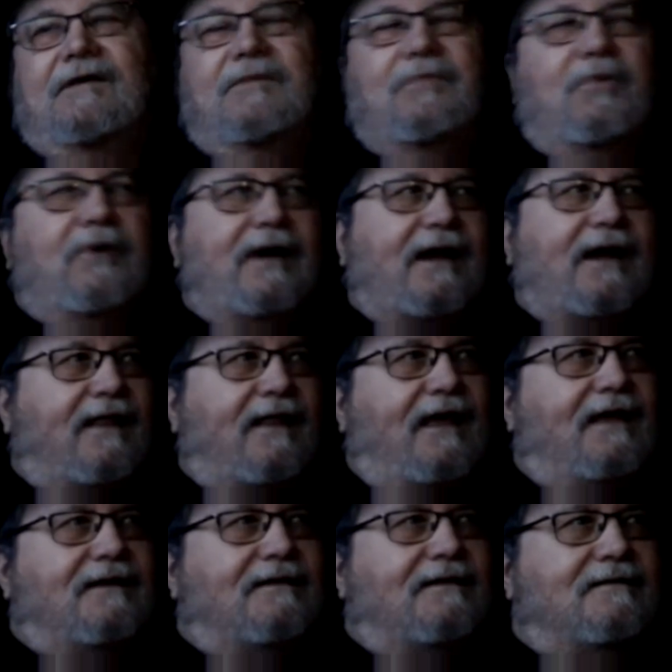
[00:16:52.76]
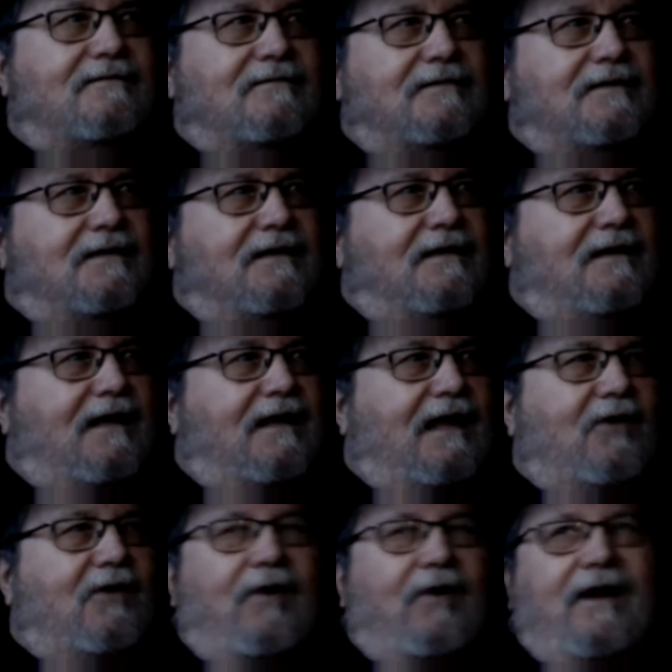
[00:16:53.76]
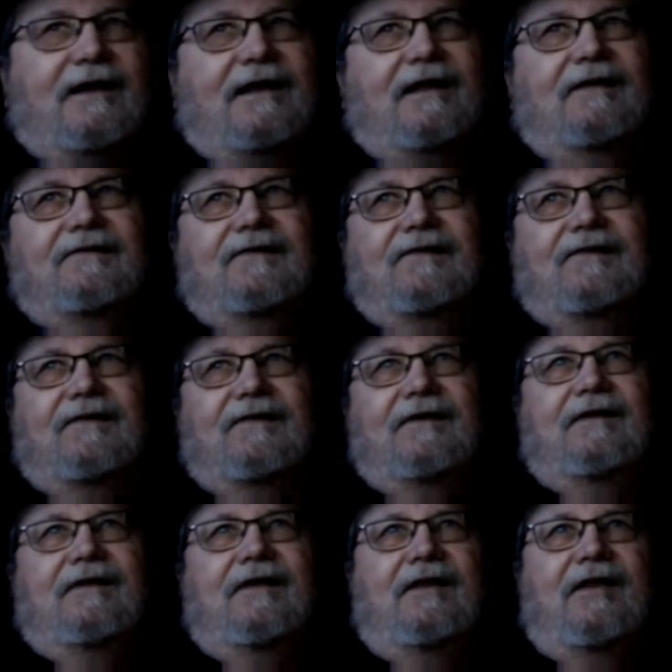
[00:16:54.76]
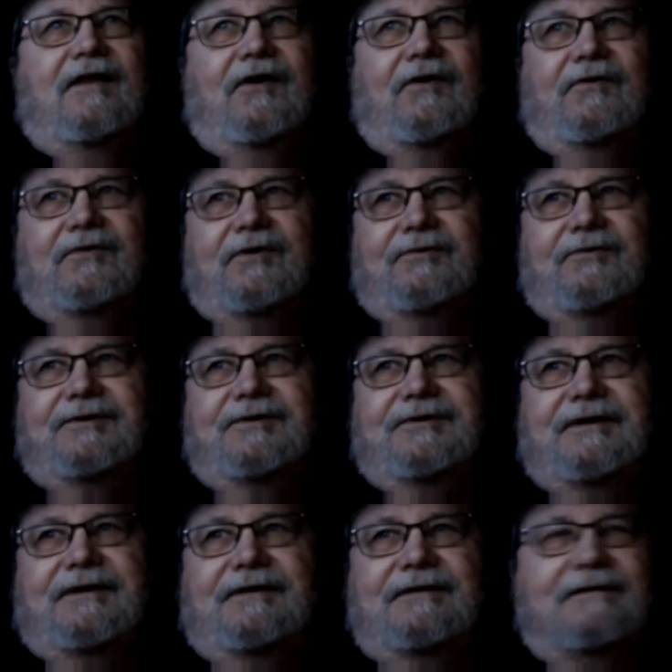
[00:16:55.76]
point to that. Indoor antenna is just no good.